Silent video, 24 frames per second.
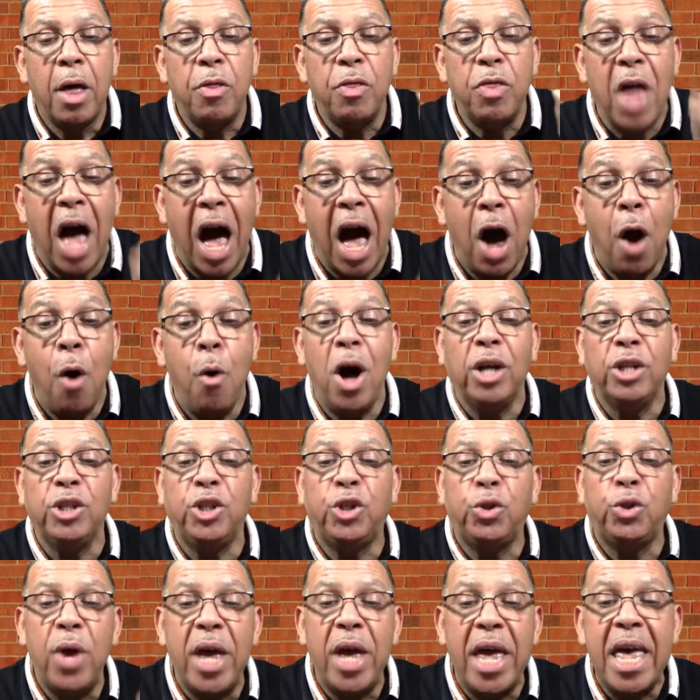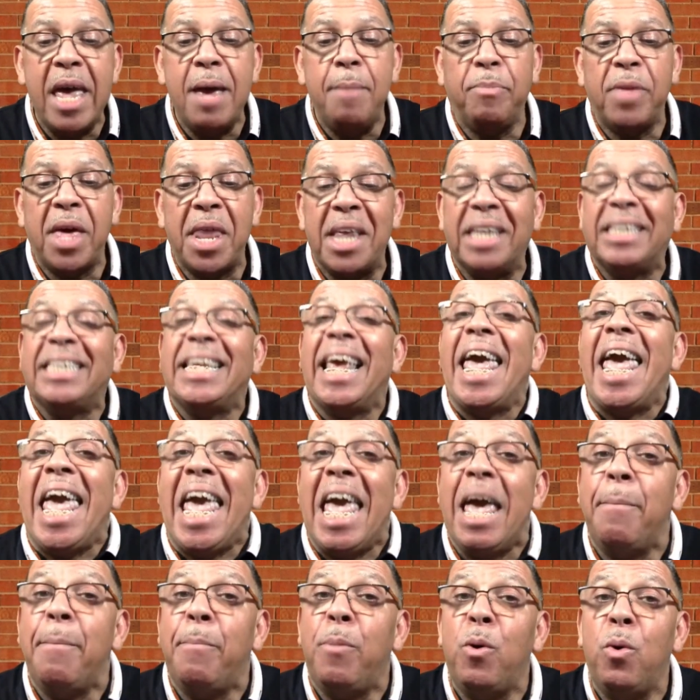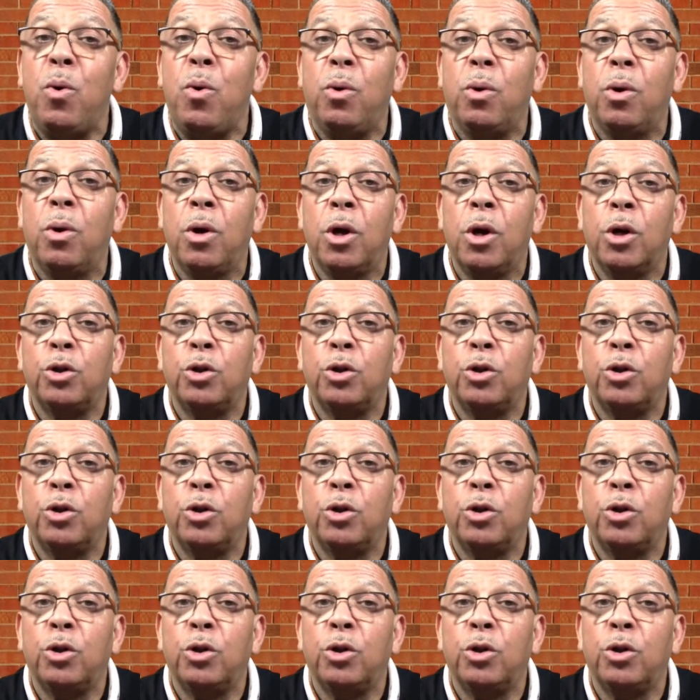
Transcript: Now unto him that is able